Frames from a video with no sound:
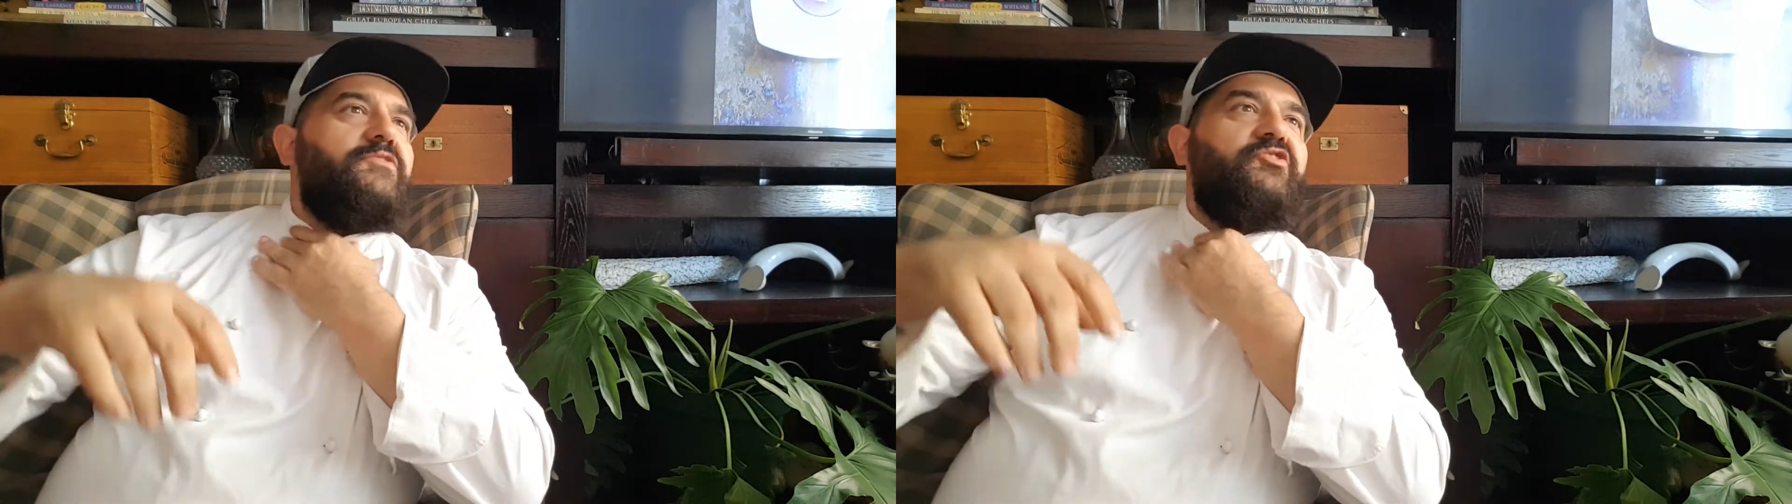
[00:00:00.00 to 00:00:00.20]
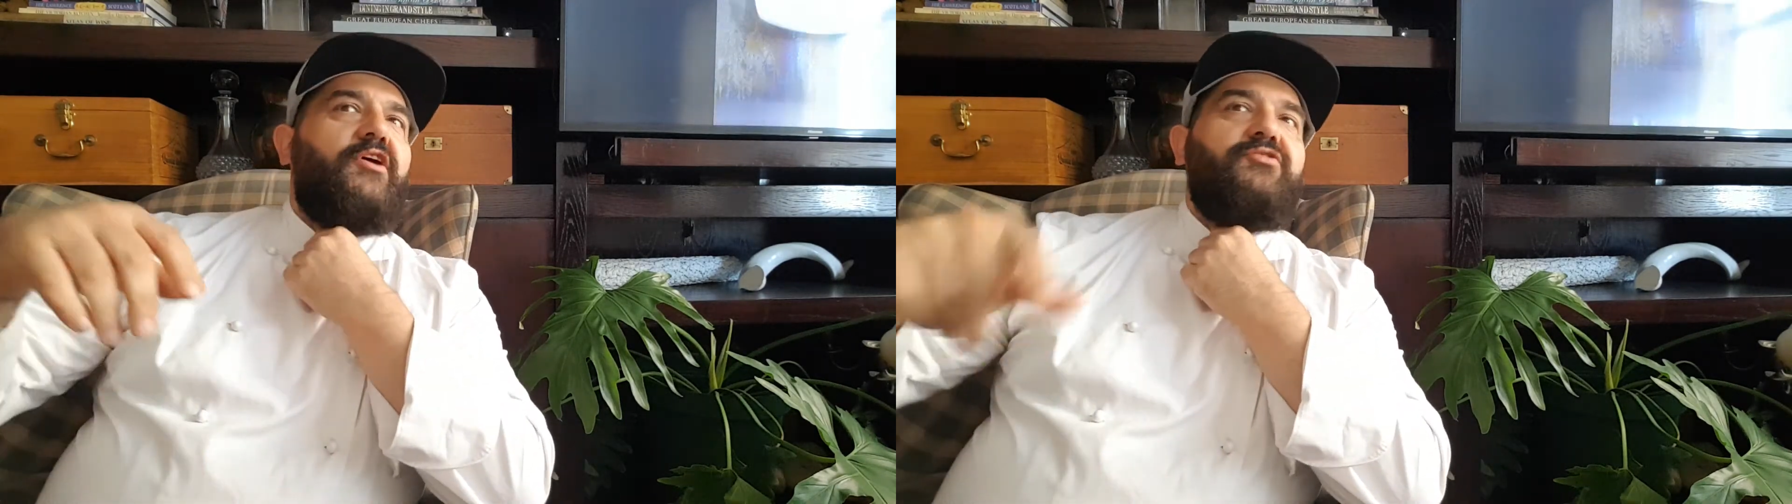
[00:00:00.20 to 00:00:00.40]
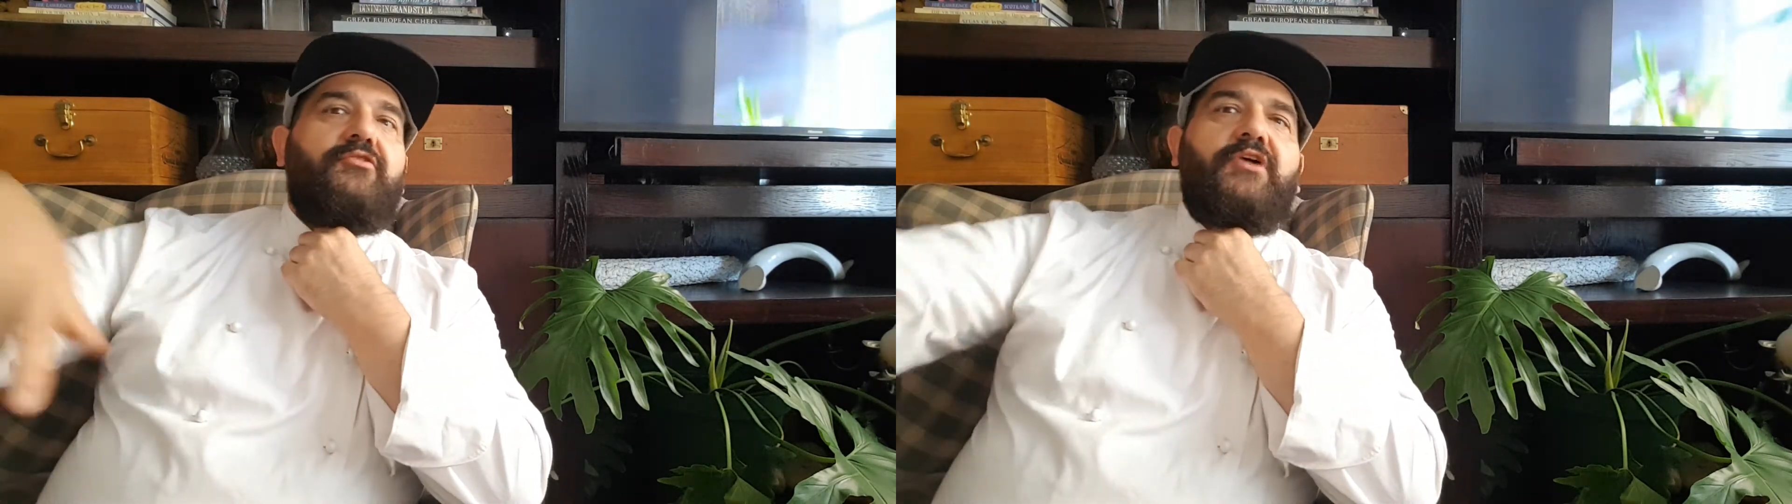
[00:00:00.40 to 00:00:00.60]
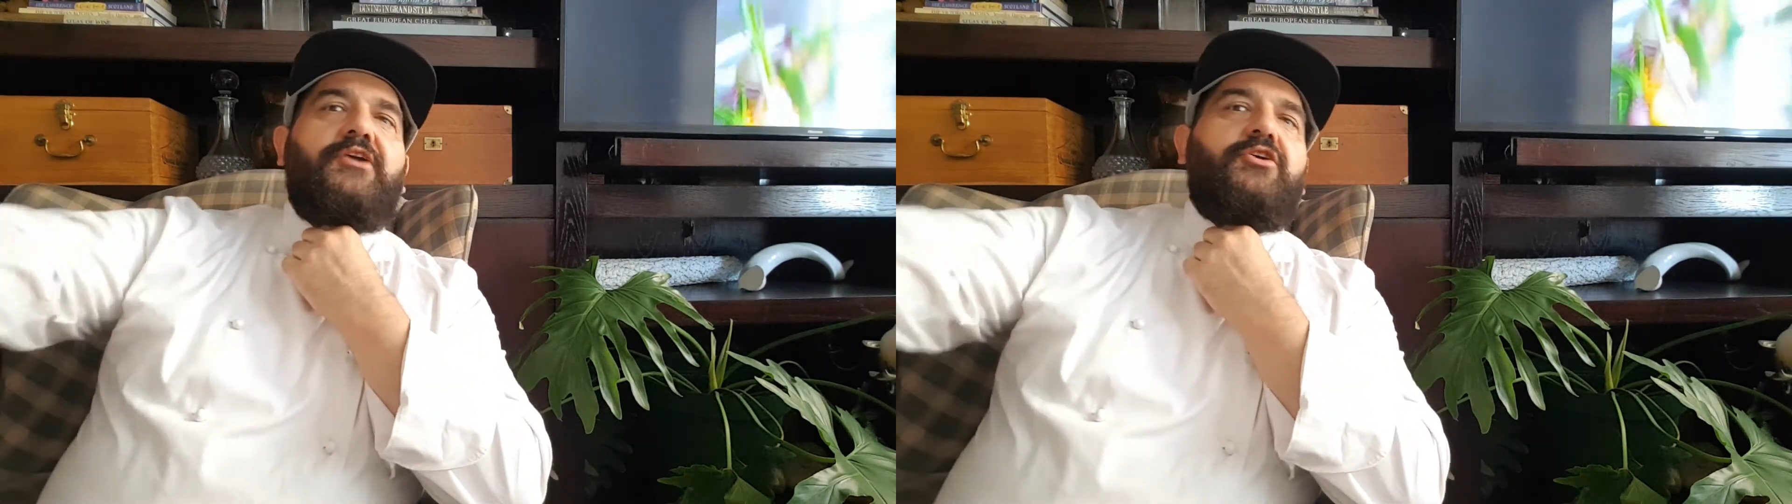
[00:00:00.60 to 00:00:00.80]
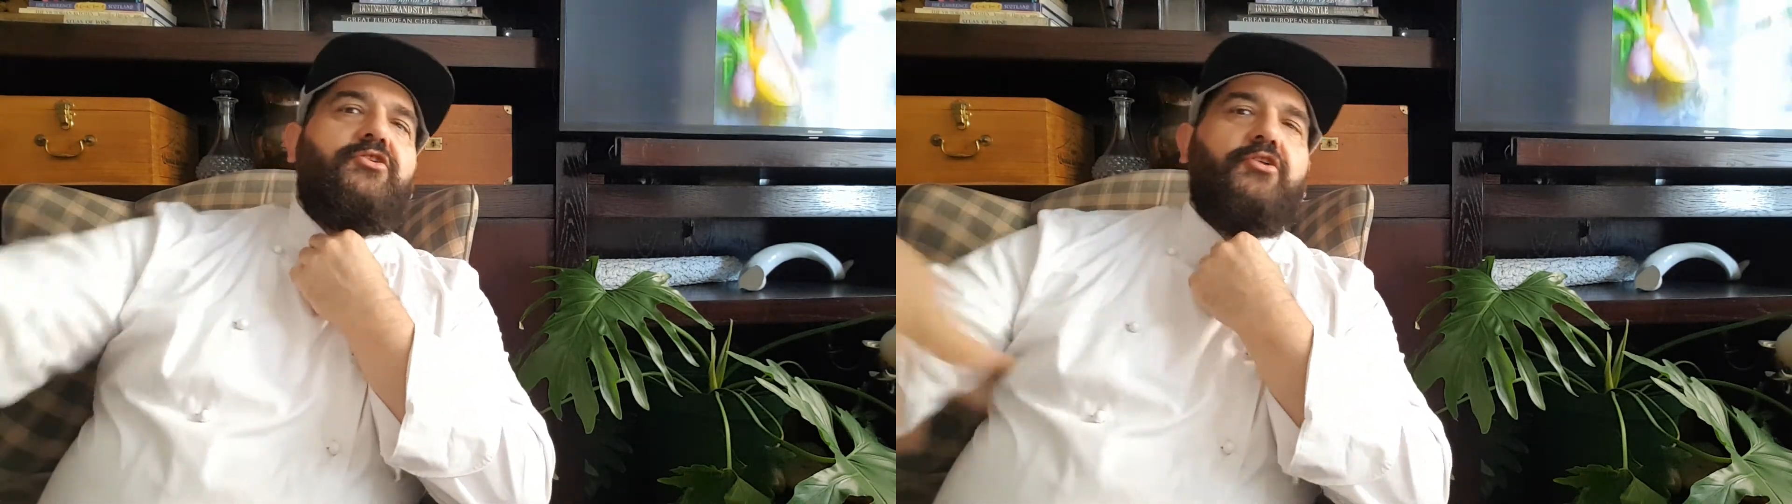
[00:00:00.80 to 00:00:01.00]
the chef said,
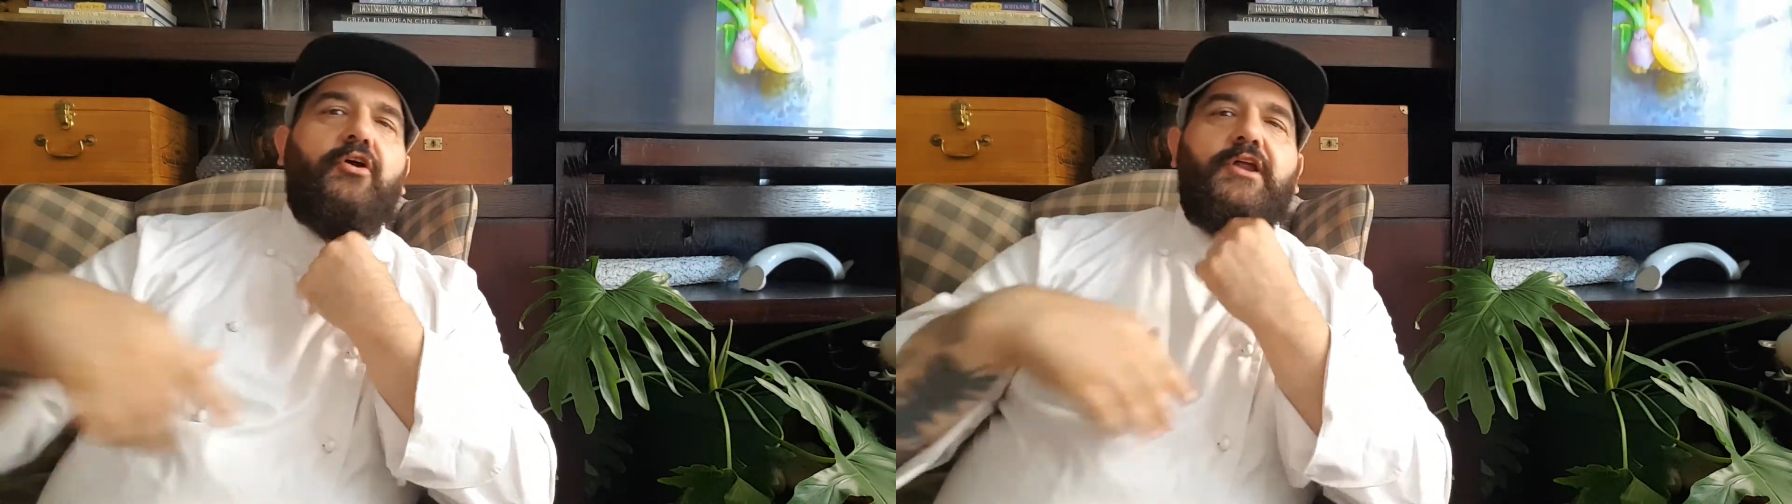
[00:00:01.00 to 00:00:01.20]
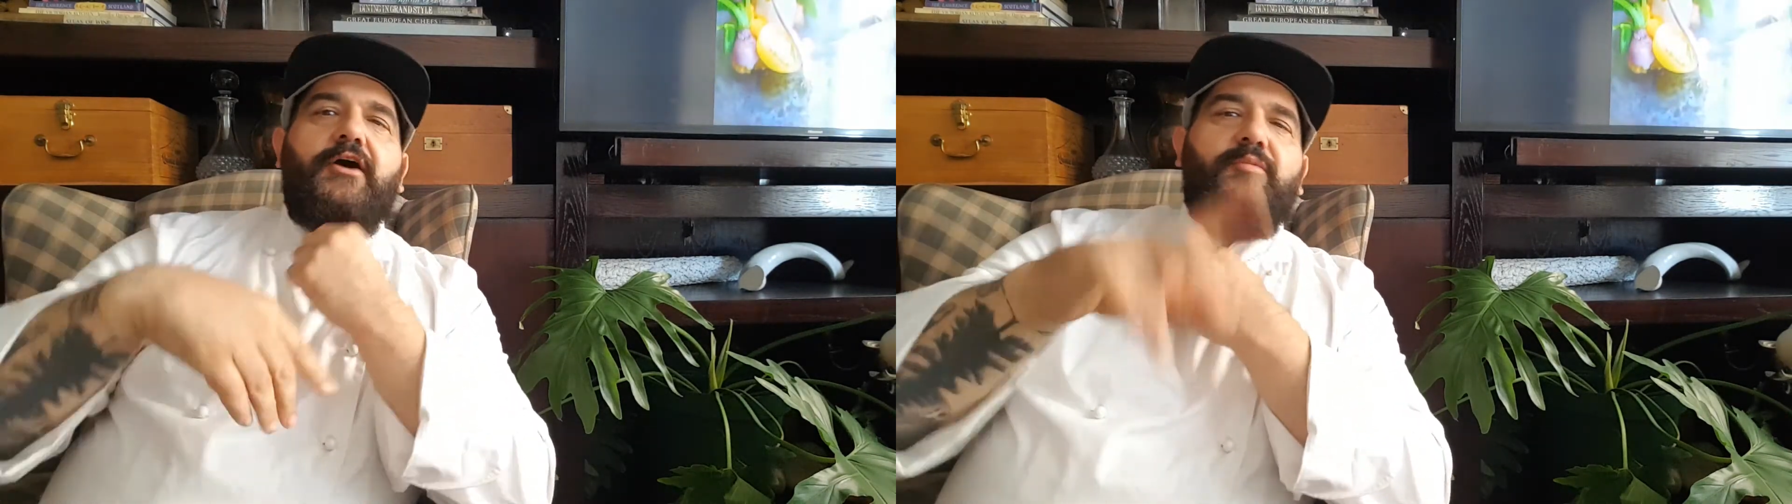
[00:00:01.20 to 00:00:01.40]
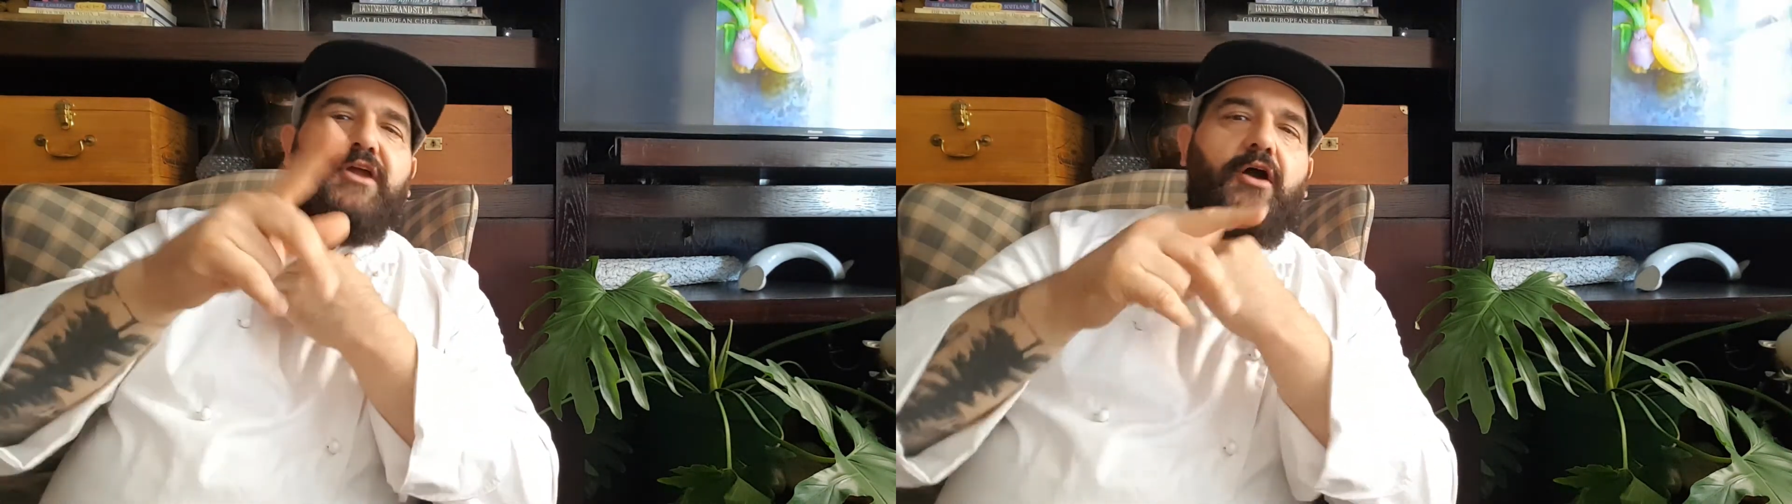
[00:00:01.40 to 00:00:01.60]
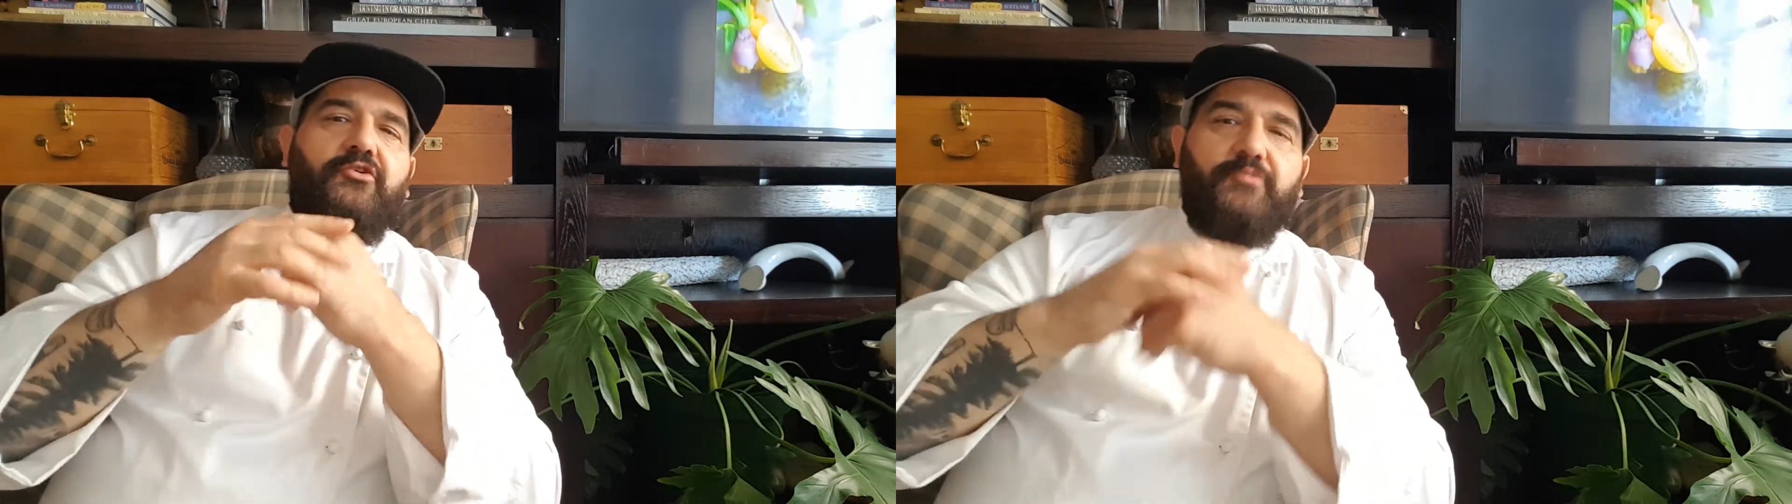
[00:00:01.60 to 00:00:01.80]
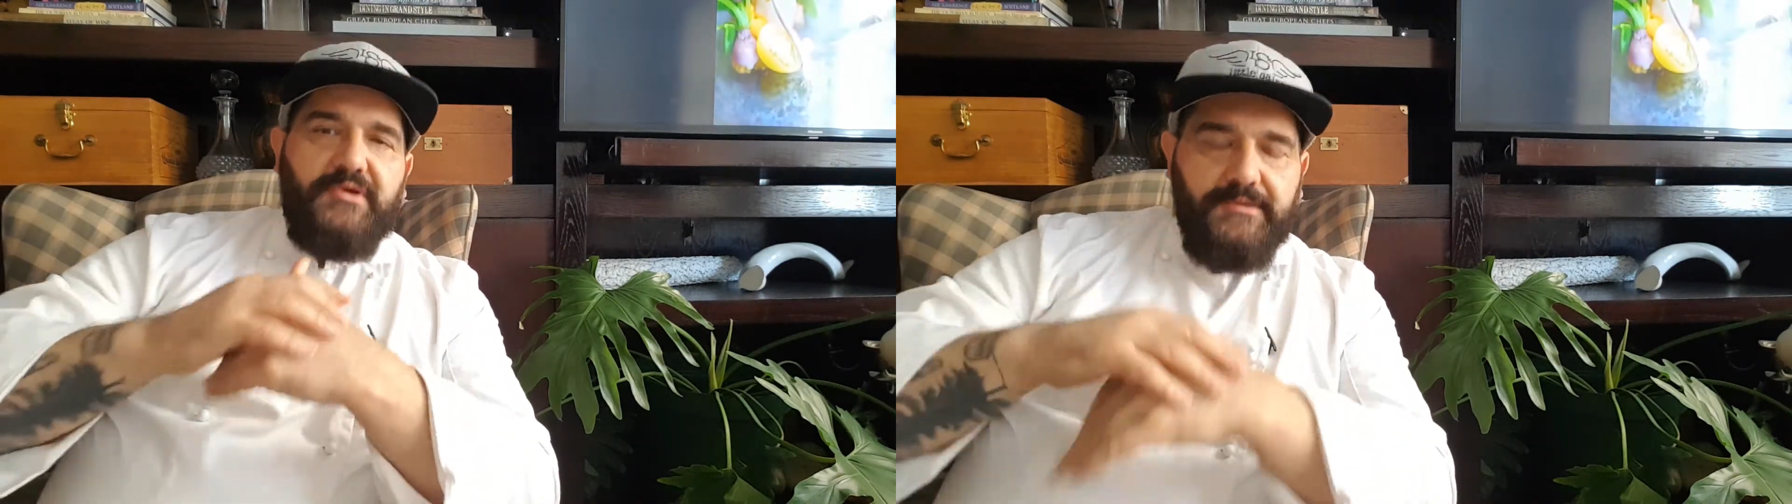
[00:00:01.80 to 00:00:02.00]
"Right, you need to go and help the
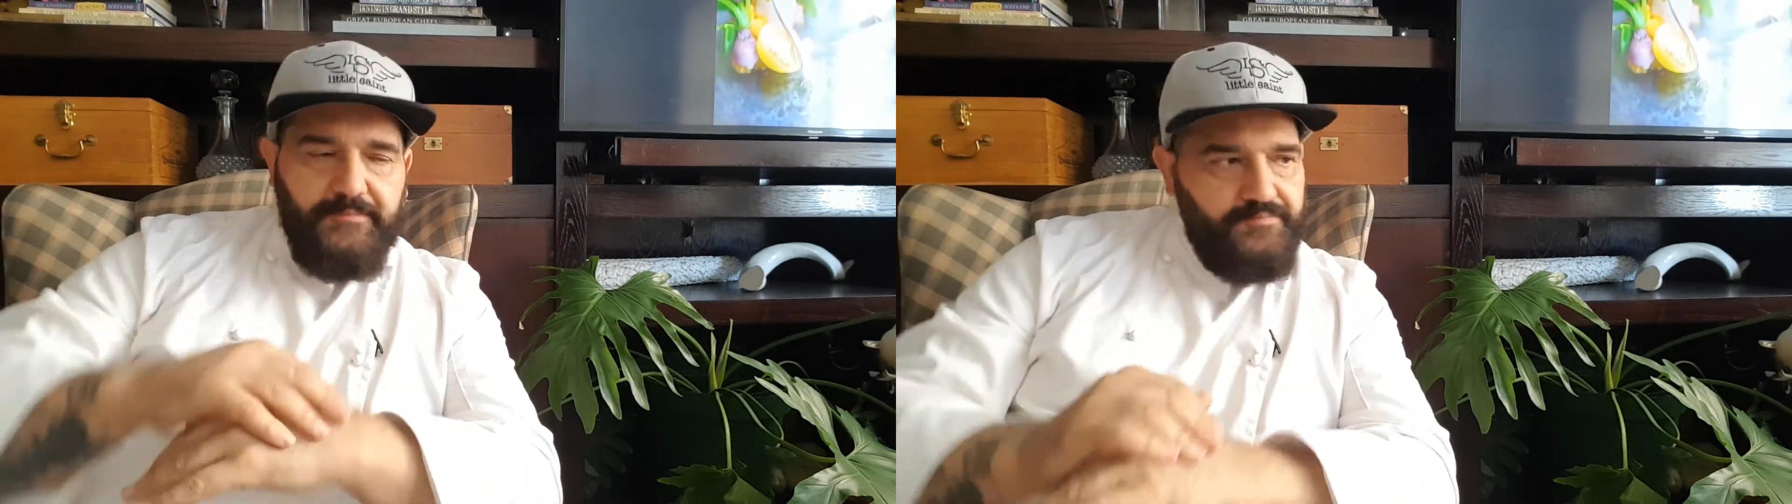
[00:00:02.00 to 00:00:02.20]
Irishman."